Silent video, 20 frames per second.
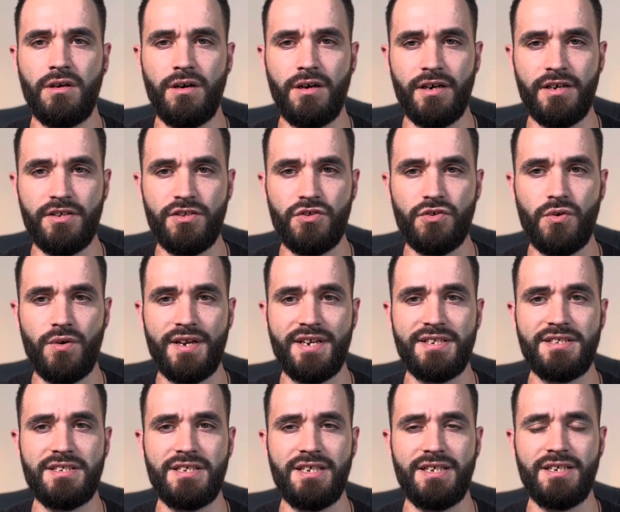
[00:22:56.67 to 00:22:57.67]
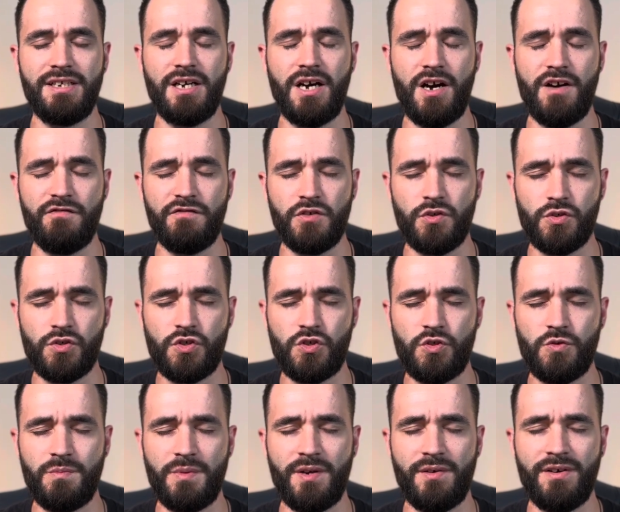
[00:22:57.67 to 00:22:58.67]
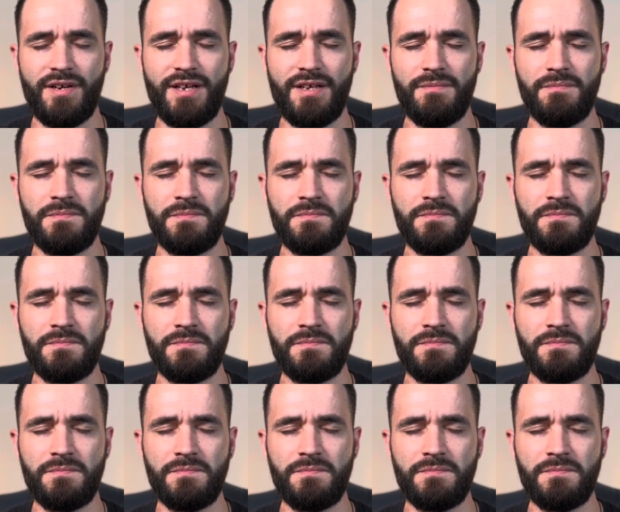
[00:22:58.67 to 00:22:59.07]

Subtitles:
anointing of your Spirit.